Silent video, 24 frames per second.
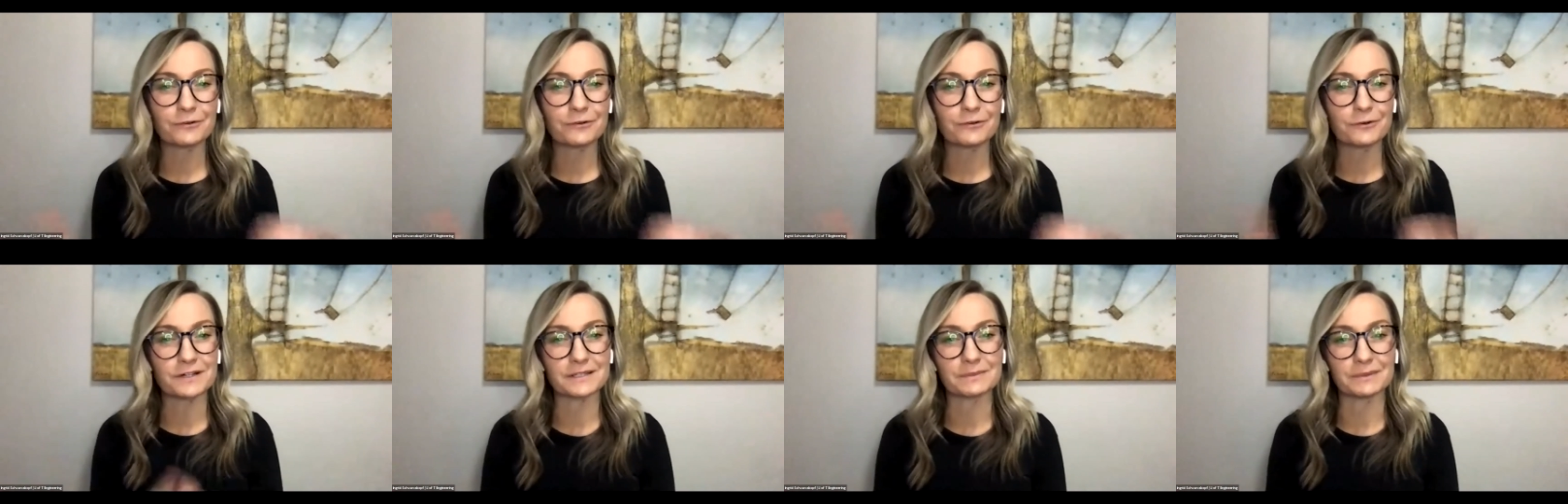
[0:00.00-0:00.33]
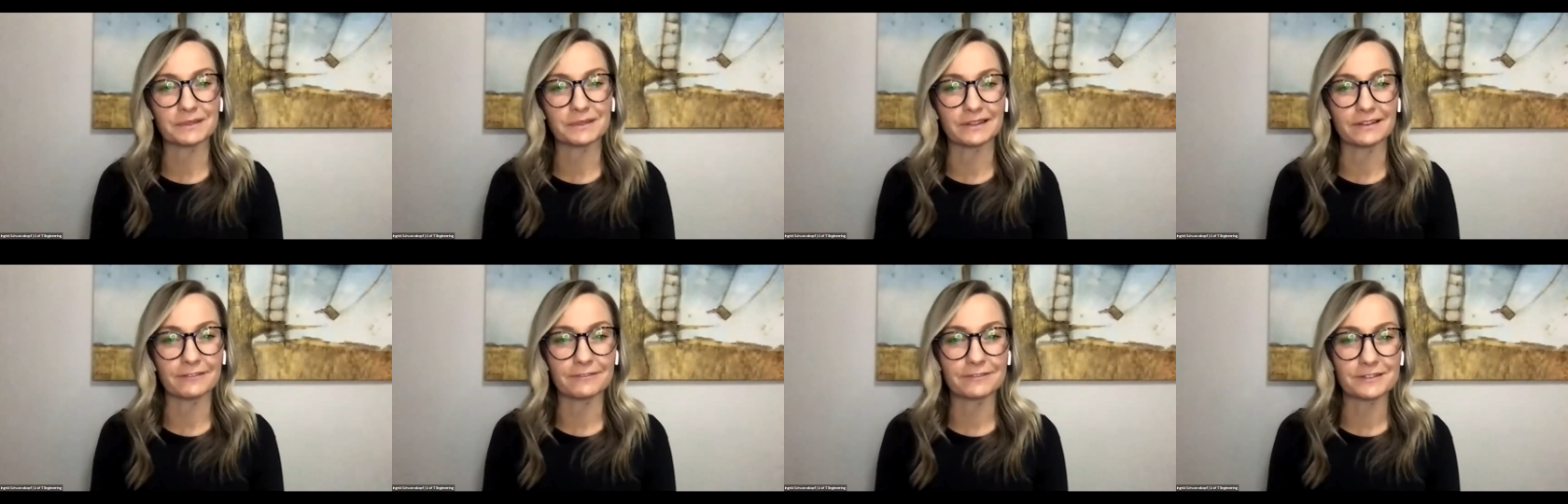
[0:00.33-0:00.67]
Of
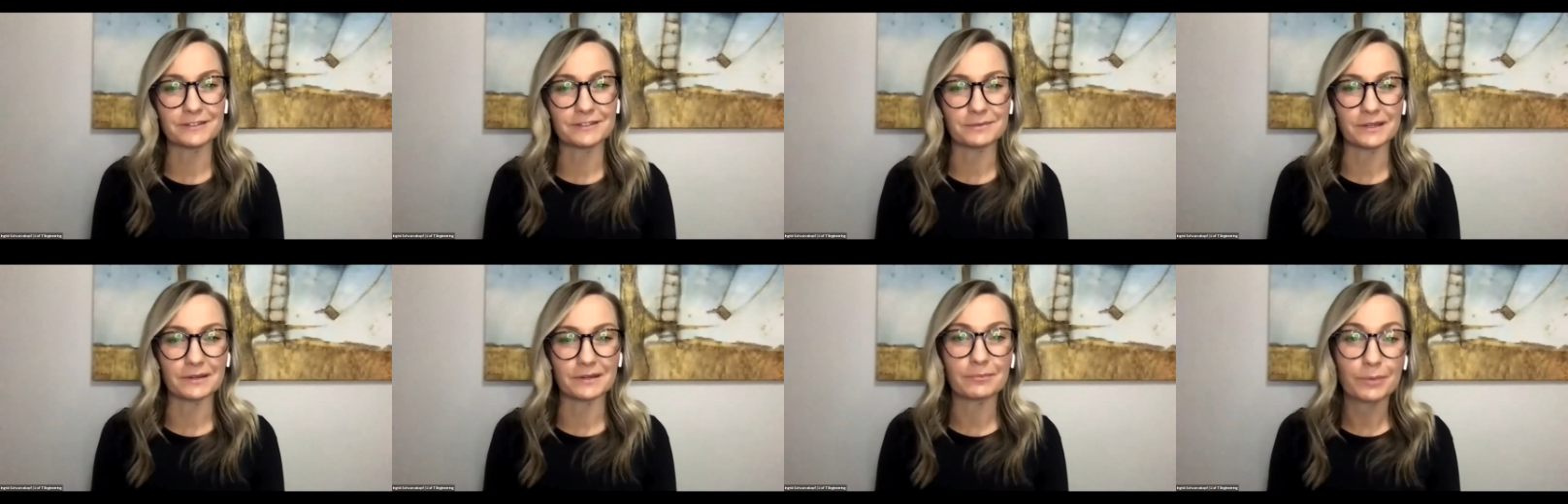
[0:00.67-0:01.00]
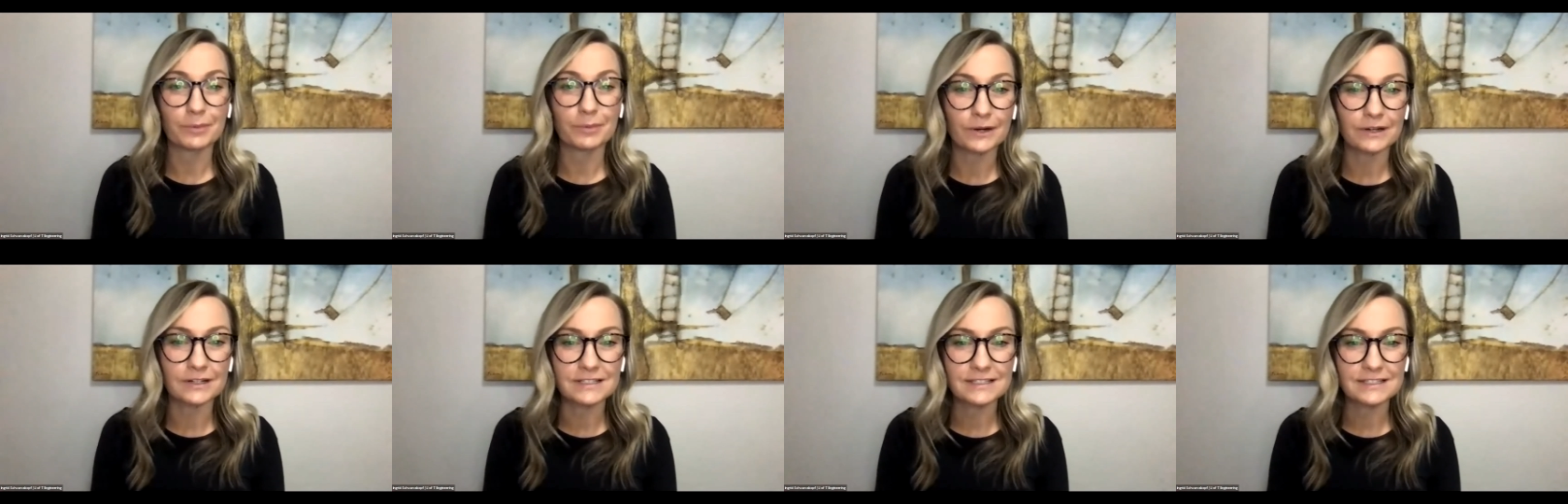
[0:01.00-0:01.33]
course, we'd love to be
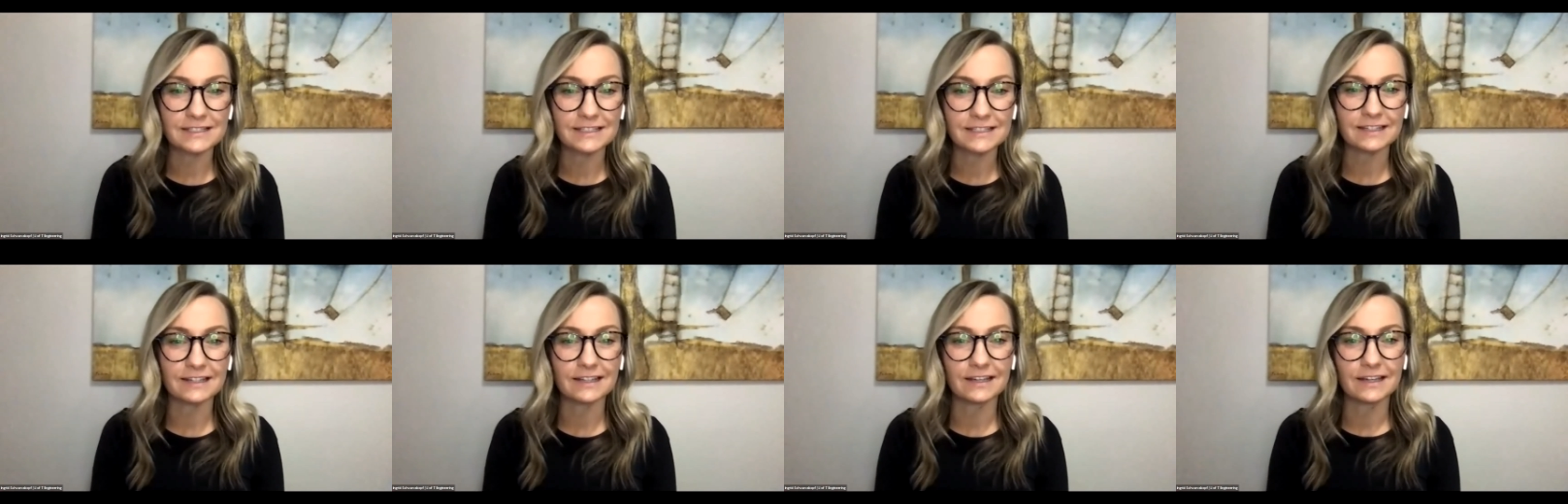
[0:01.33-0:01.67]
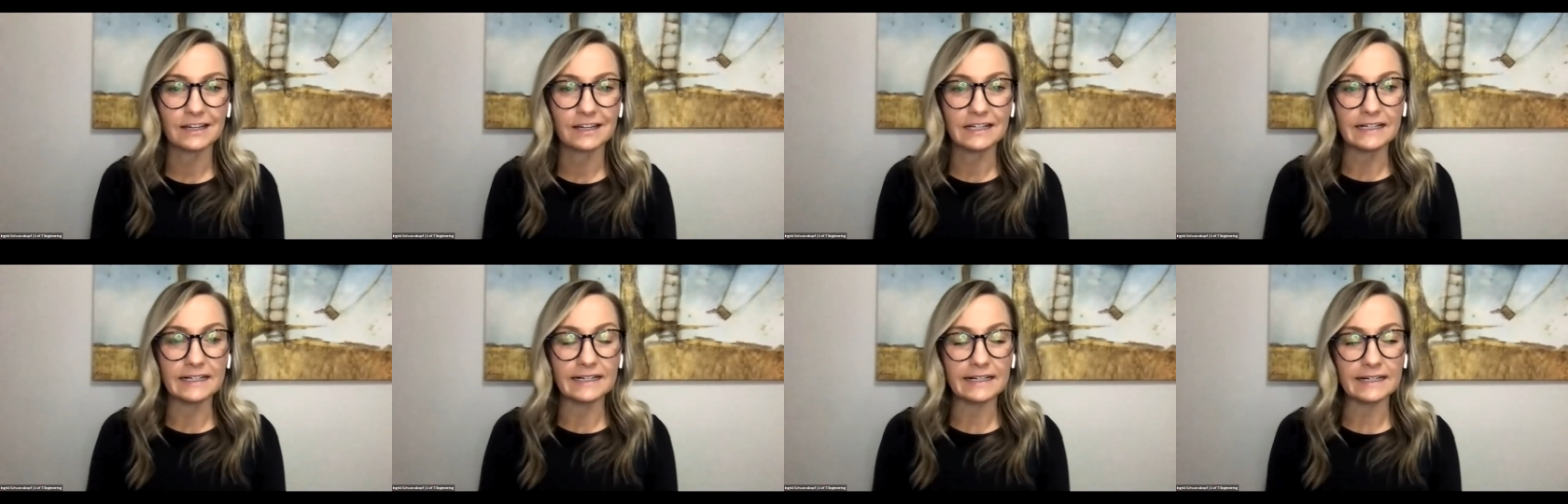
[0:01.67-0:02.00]
in person,
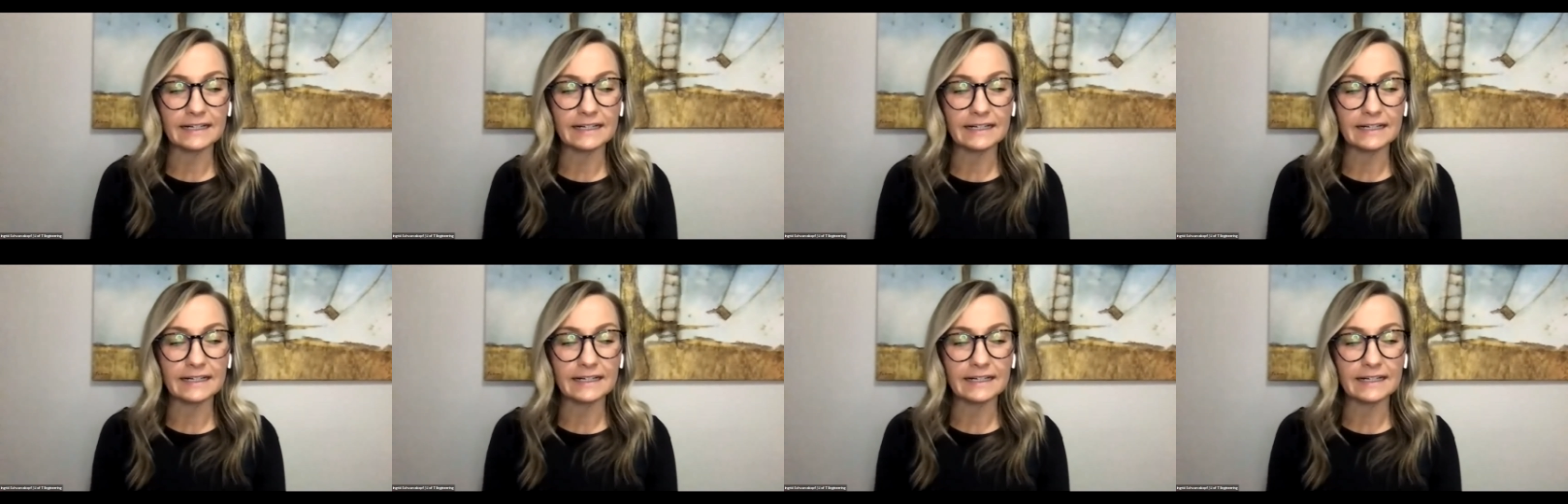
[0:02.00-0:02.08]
